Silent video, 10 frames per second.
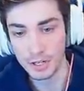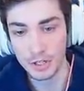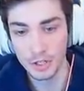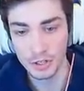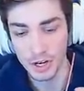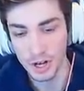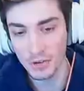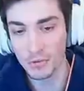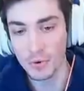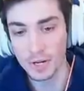He's just
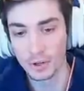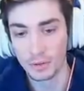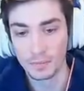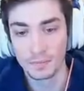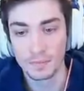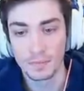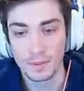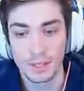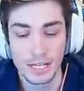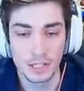unreal.
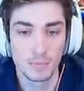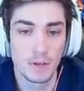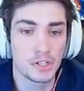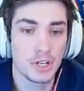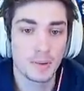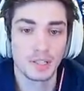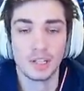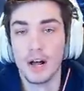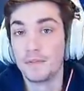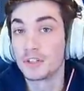As much as I would
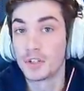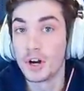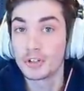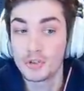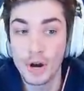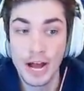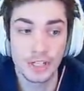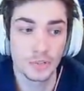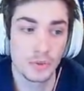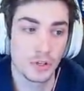love to talk
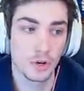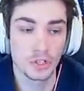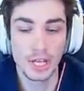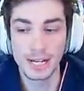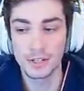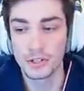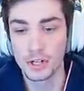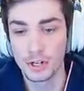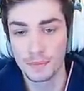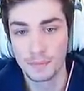trash with Coach Dangus
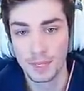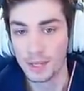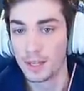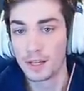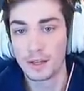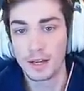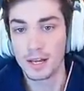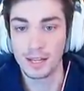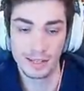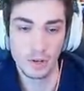here,
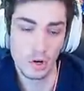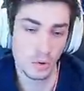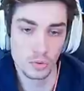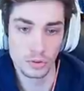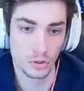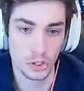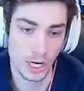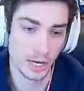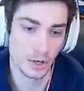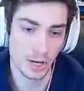oh,
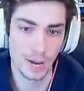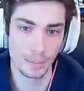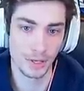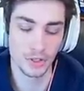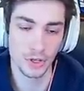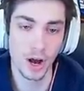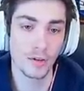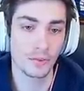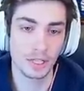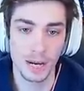Jaire got pissed
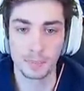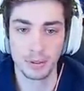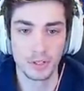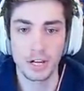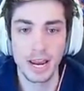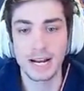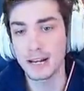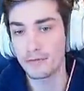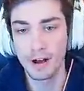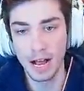off and got plus
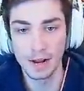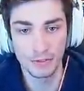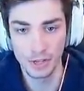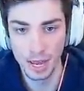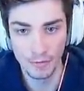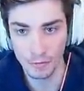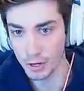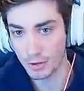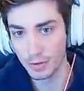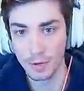85 to
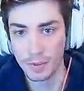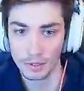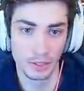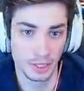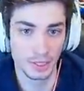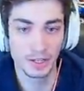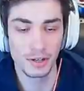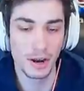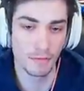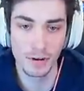every ability
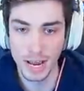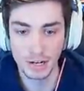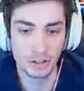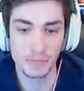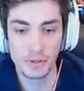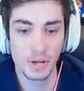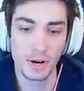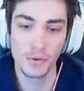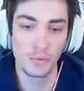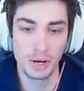or every attribute. I
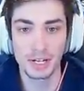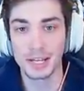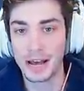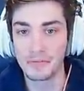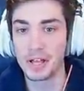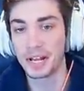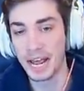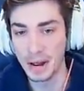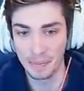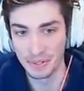don't want to have that
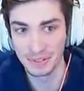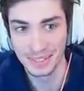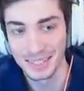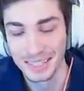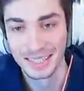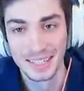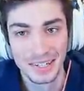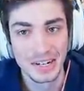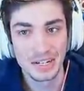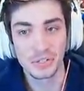happen.
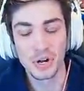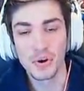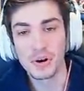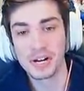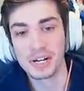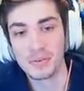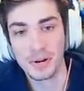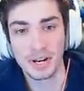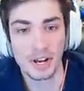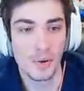So uh, we're
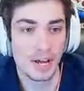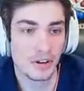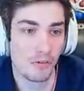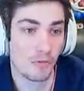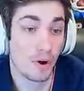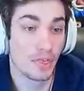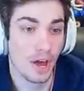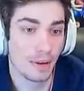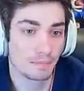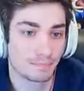going to go ahead and avoid
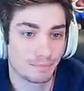that.